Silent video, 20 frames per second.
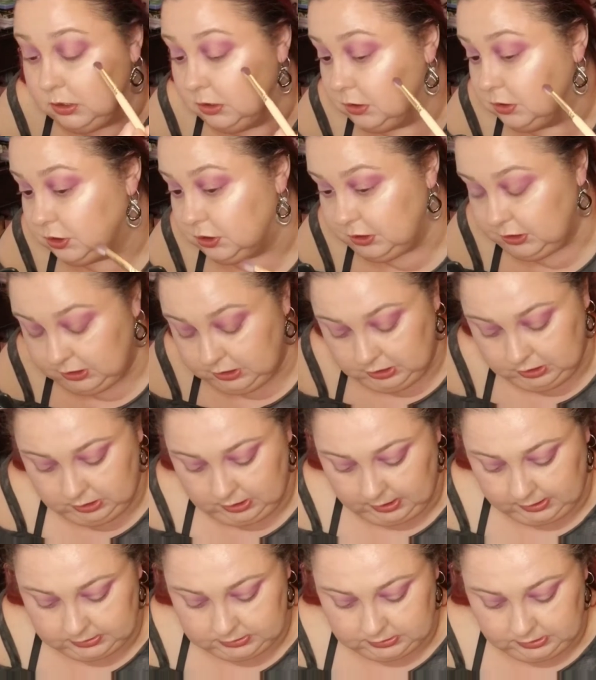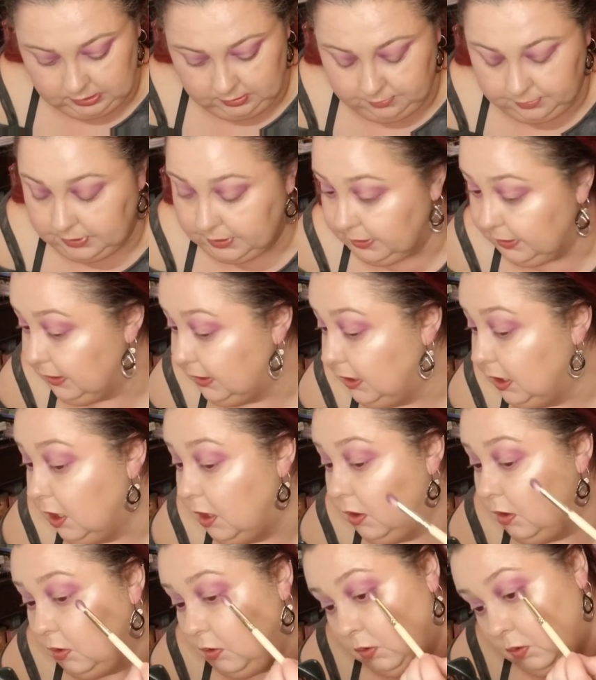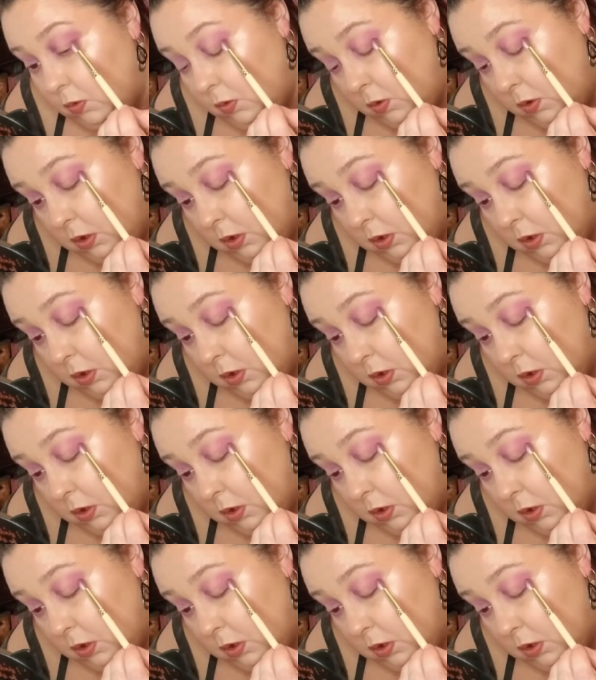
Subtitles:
she has let Buddy know